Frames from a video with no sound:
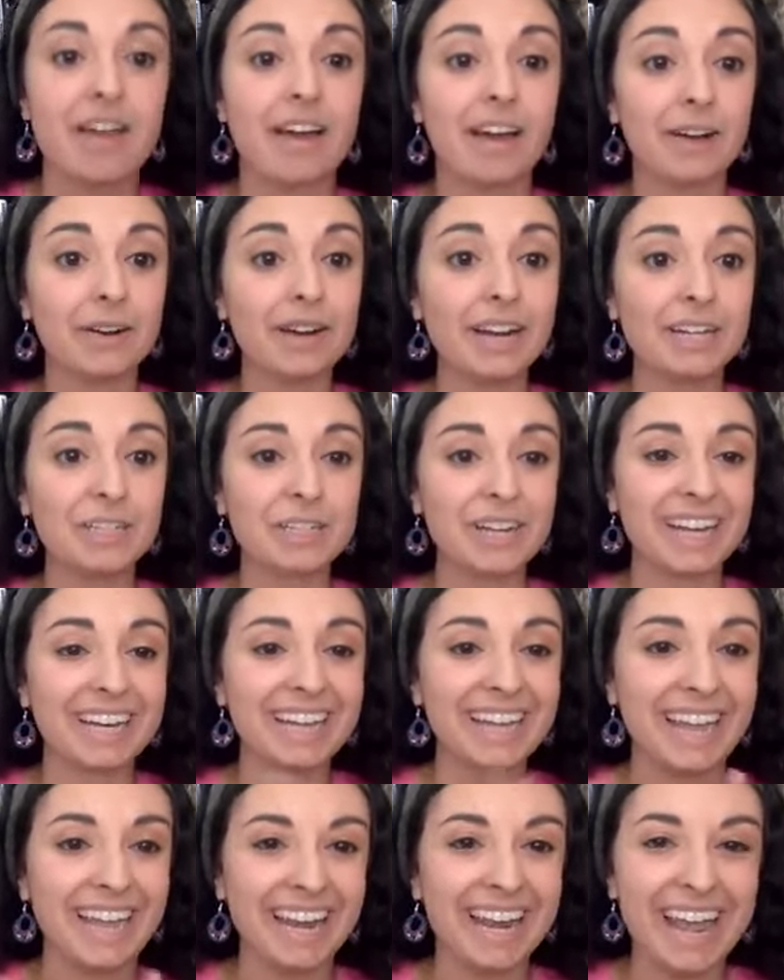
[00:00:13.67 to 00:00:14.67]
All right, try it
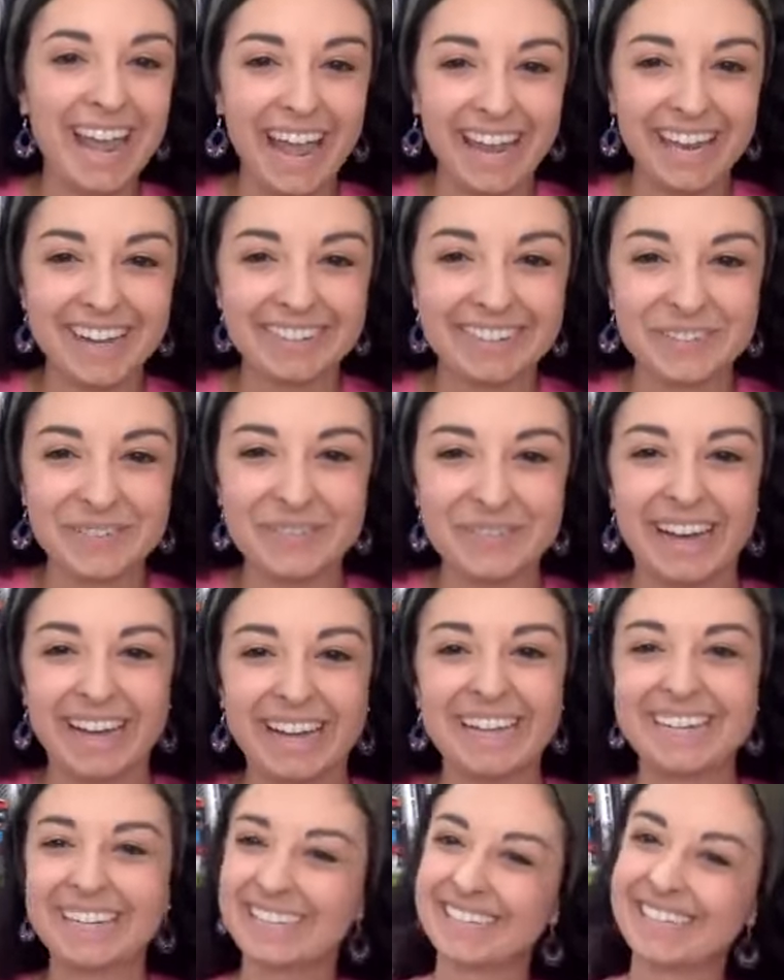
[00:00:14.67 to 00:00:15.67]
again. Hey
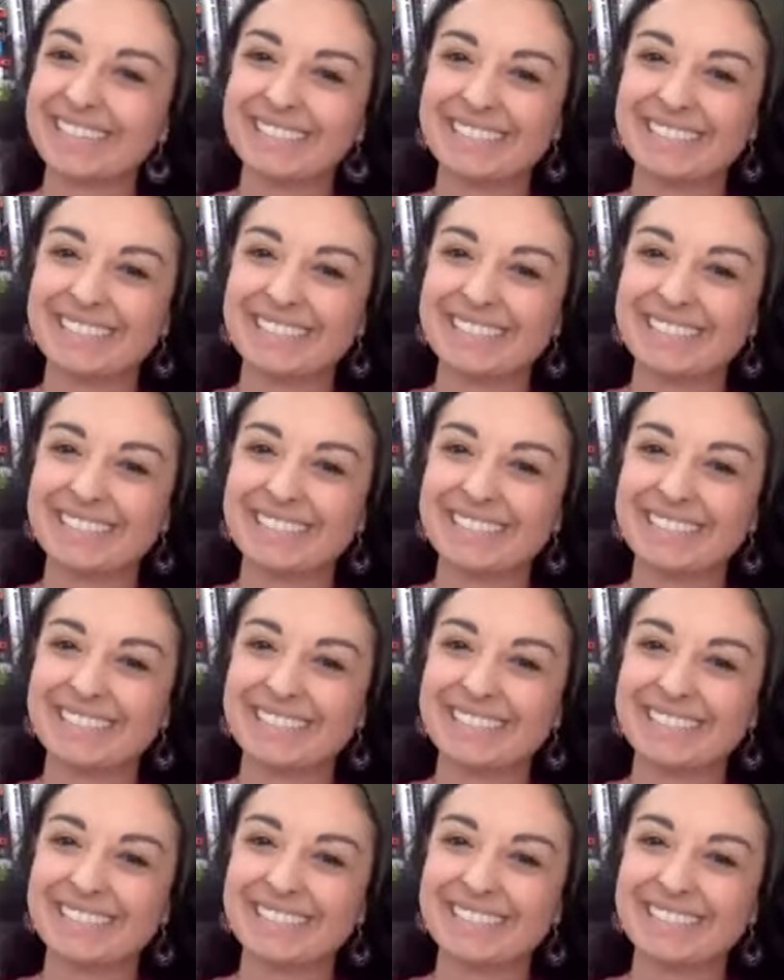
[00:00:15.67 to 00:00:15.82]
everybody,